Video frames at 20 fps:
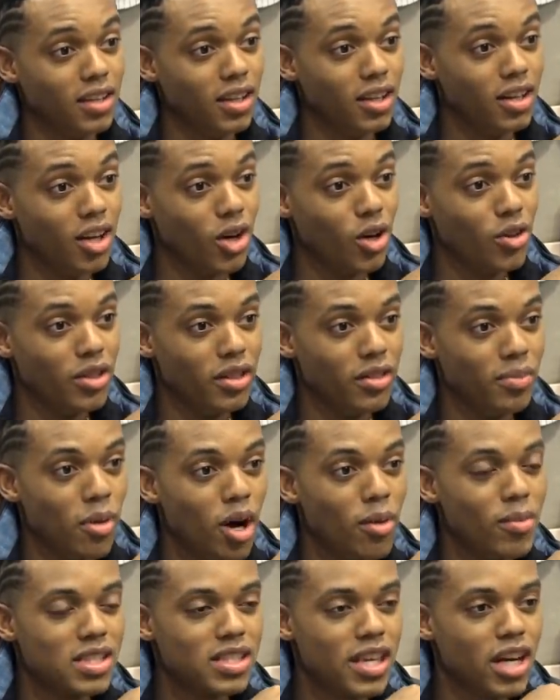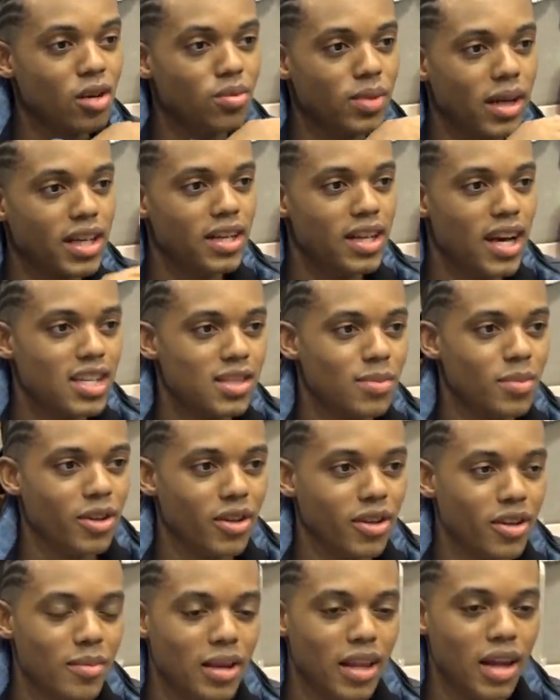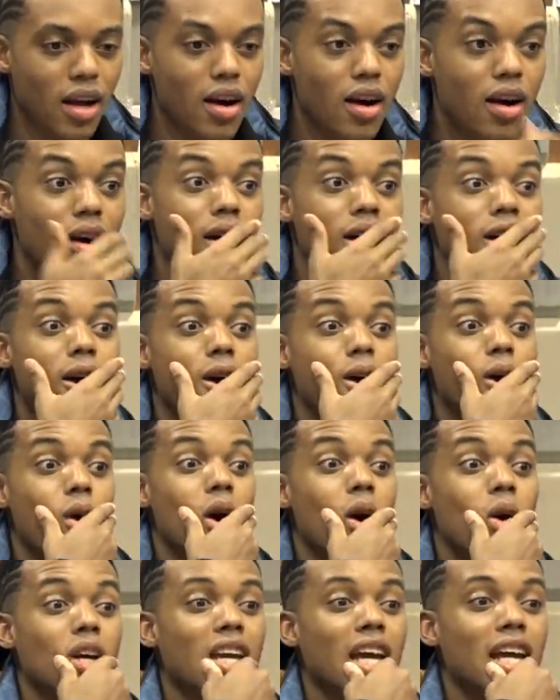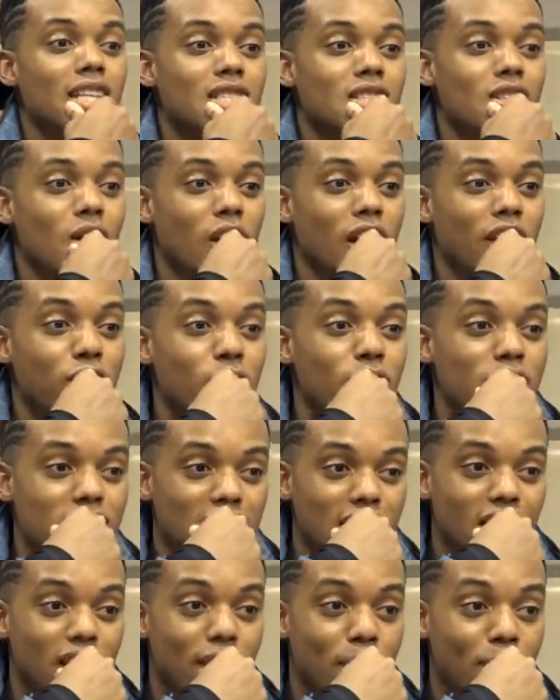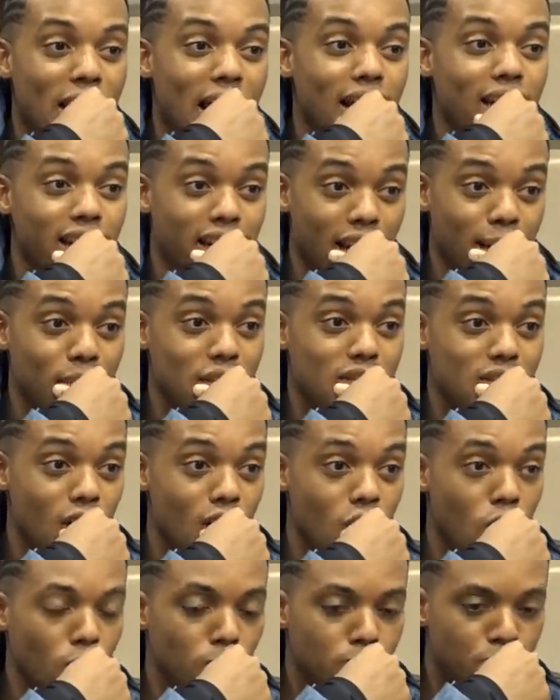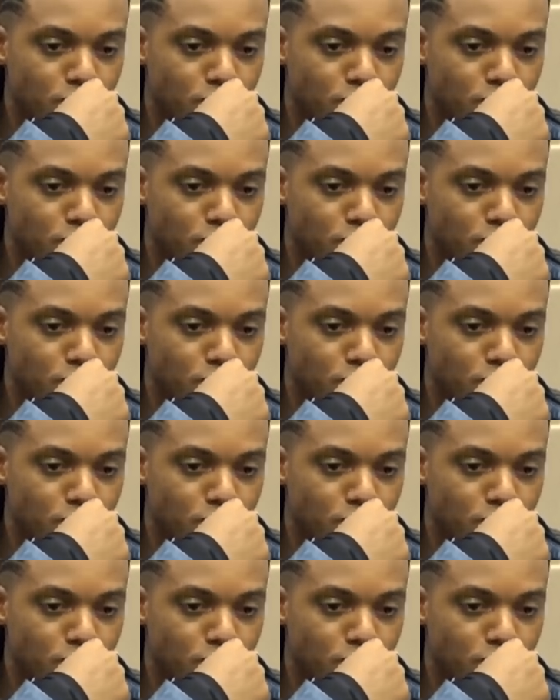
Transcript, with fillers: You know, moments that are recognizable. They're gonna be like, oh, okay, so if you've seen the pilot episode,